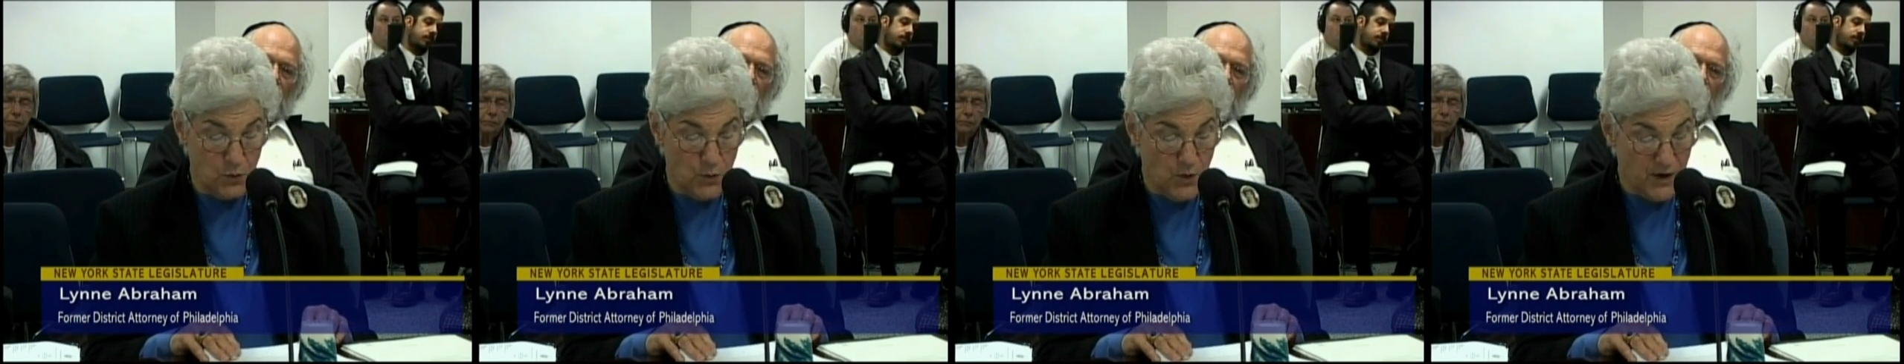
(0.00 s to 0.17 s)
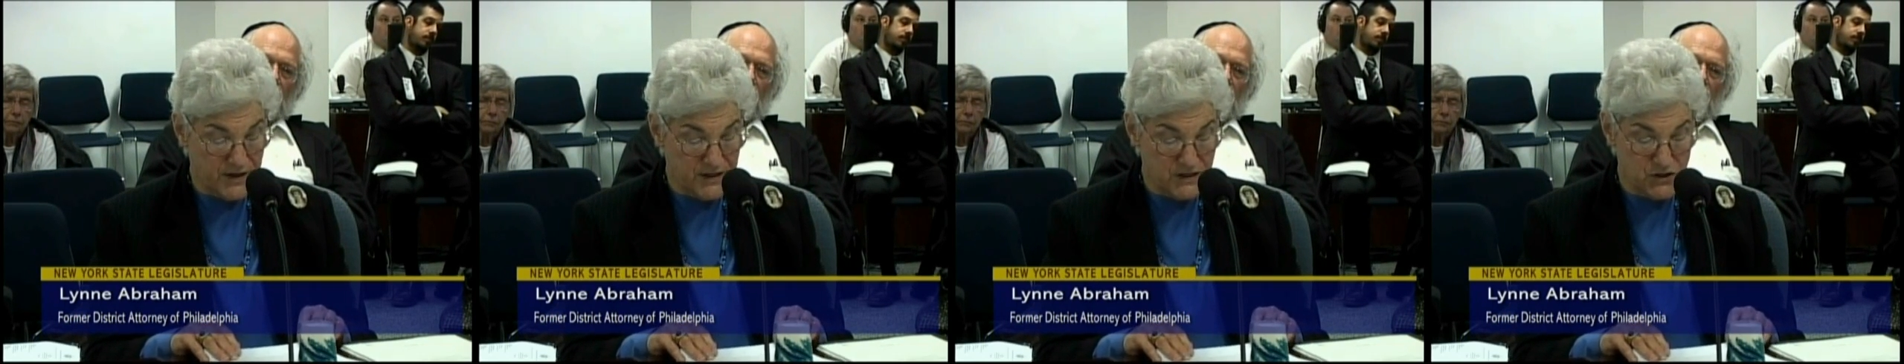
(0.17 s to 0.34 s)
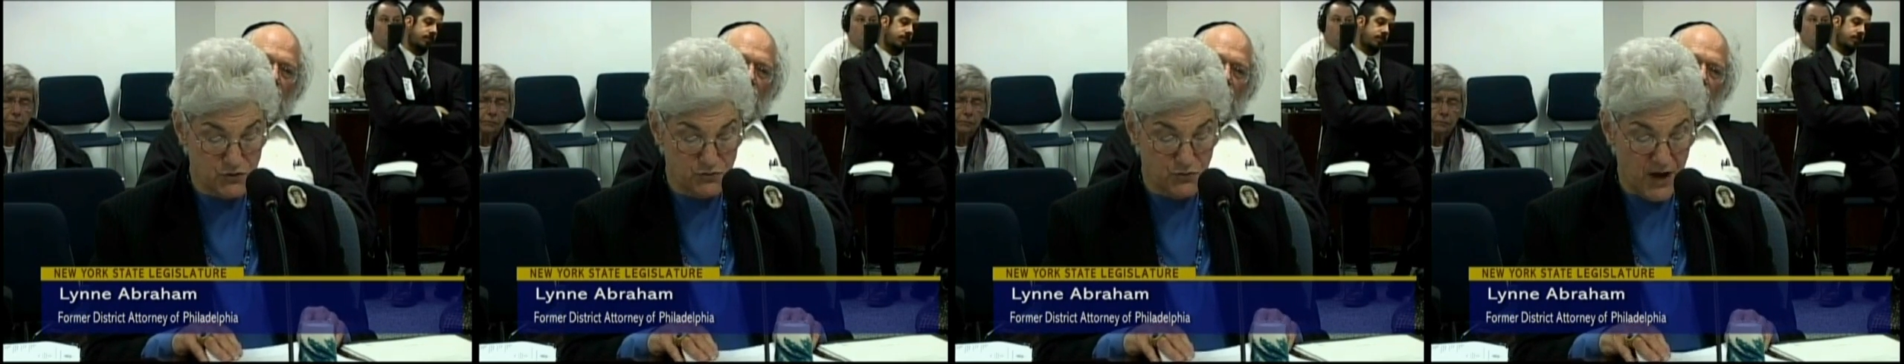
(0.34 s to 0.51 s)
what
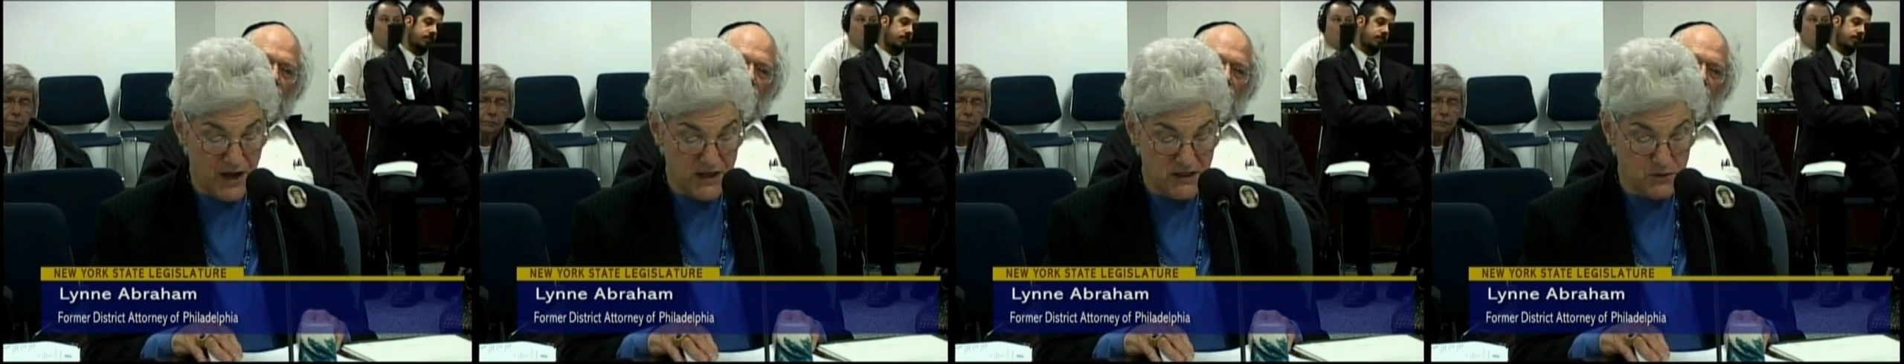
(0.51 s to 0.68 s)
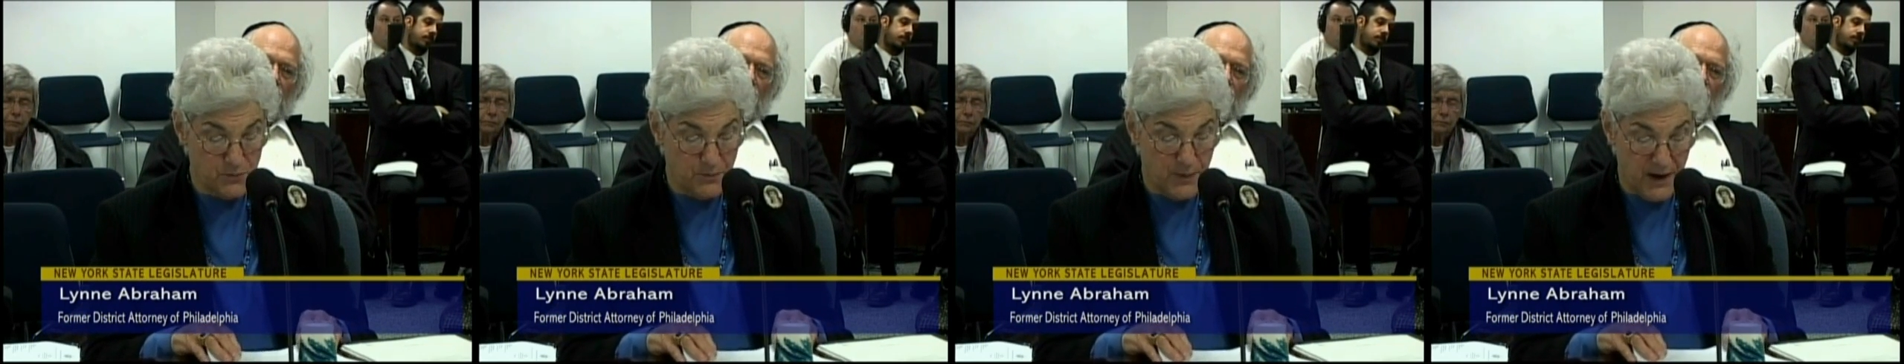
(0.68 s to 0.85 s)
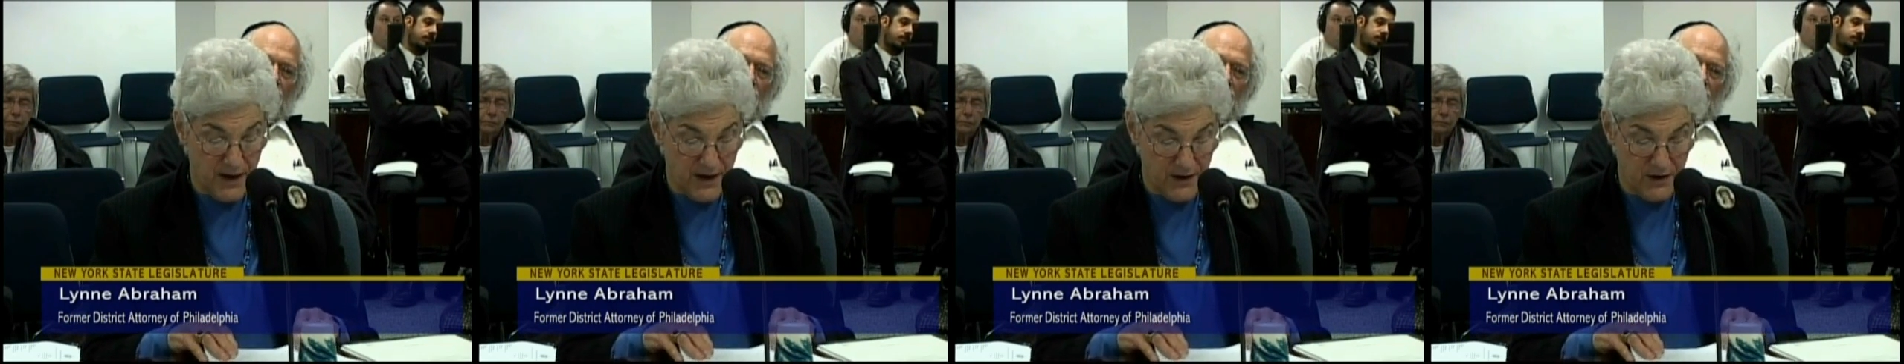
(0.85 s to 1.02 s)
has
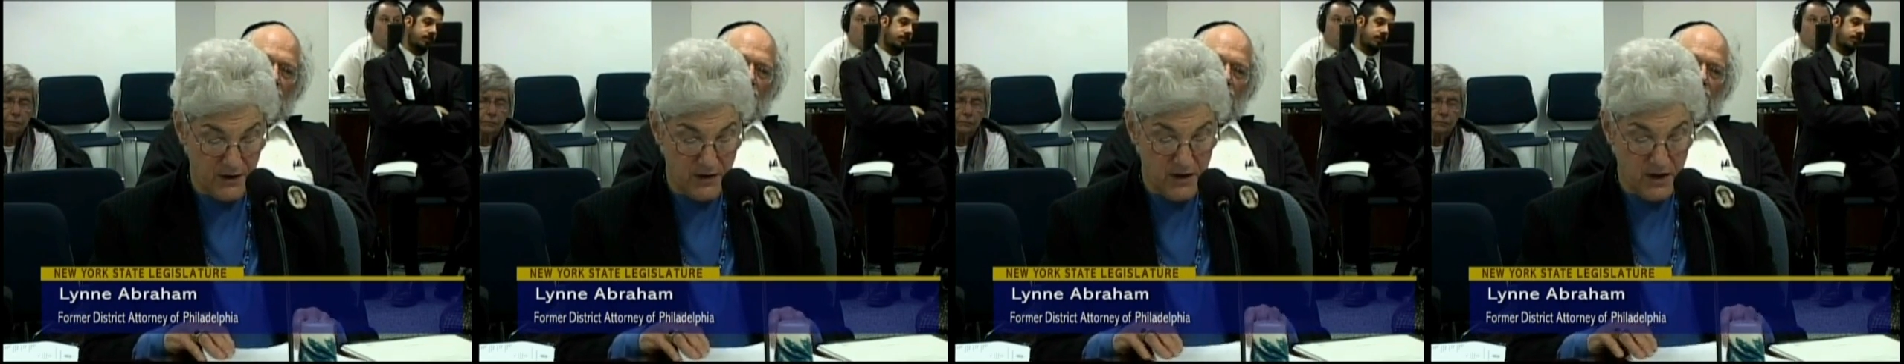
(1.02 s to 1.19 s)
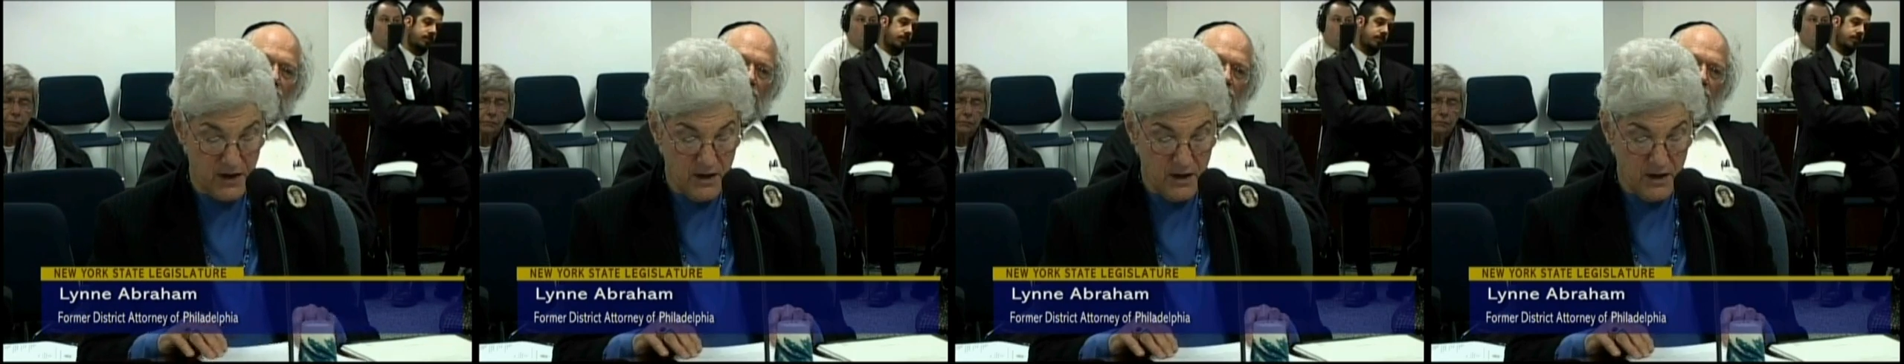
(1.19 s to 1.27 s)
transpired